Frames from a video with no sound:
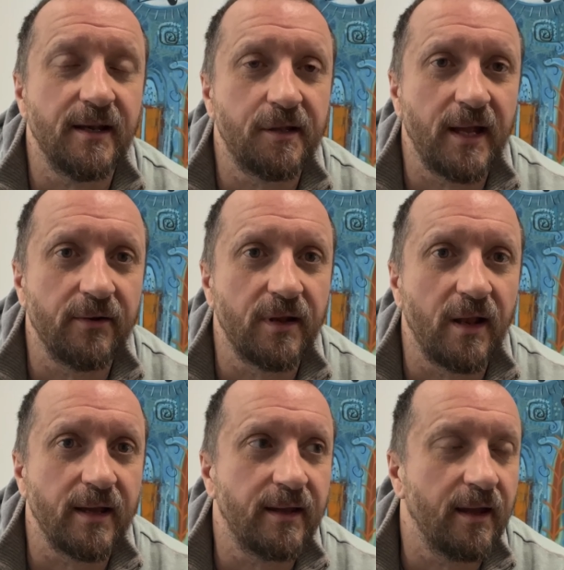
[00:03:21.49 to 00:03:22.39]
sounds
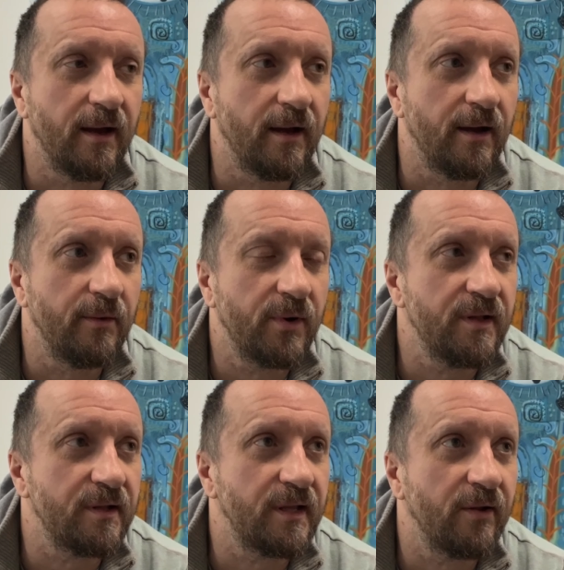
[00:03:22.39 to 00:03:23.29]
like, what
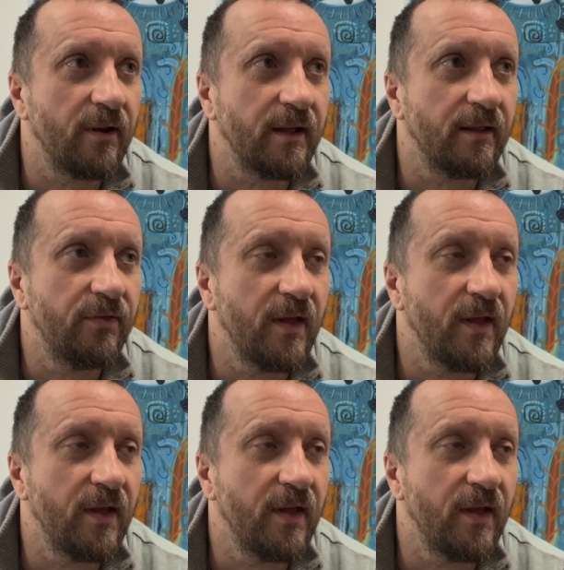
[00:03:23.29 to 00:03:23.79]
does it sound like?